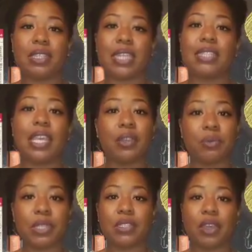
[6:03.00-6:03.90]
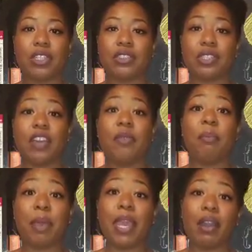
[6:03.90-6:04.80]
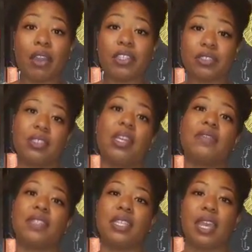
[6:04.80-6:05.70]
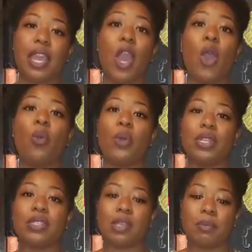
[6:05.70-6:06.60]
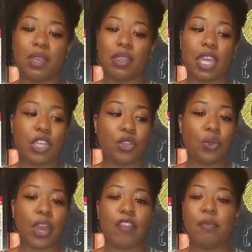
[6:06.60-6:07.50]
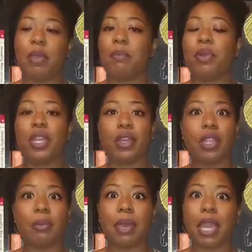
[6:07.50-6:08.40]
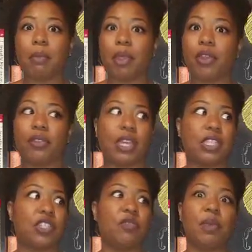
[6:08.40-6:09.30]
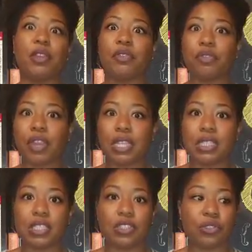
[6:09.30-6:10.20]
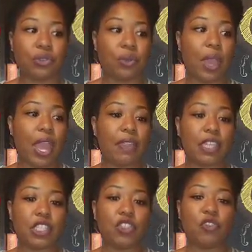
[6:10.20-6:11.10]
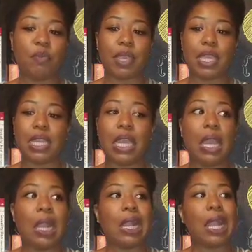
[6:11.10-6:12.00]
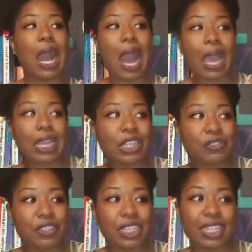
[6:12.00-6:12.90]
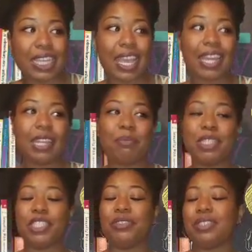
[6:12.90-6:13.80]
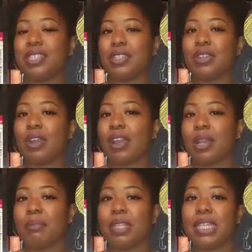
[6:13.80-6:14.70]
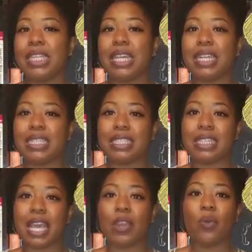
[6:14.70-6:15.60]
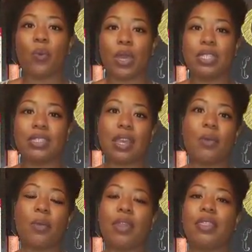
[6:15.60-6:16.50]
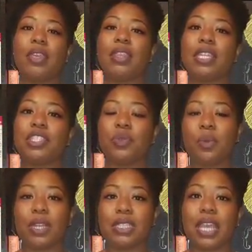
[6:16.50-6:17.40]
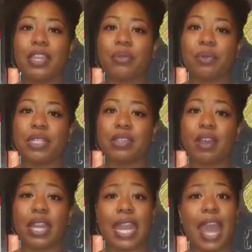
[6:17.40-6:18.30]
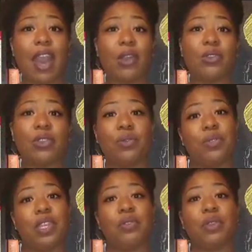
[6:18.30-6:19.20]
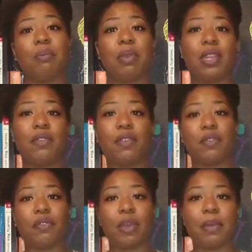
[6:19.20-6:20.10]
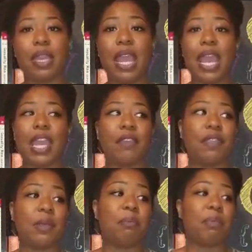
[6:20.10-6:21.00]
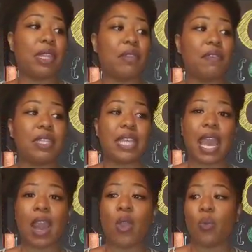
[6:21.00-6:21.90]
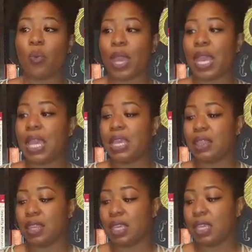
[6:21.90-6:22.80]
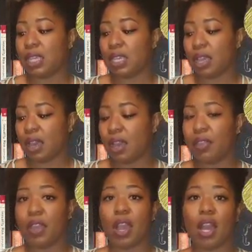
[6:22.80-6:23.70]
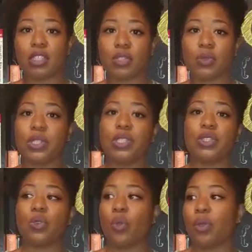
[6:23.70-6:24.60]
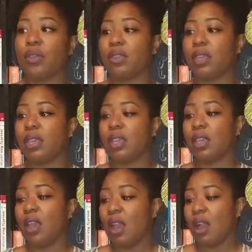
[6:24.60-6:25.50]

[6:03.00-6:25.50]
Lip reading: today. Take a risk on yourself. Bet on yourself today. What is something that you have been putting on the back burner, that you've been afraid to do, that you've been kind of looking at it, but you still are completely undecided? What is that one thing that you want to take a risk on, and how do you think you could benefit from it? If the benefits outweigh the consequences, or I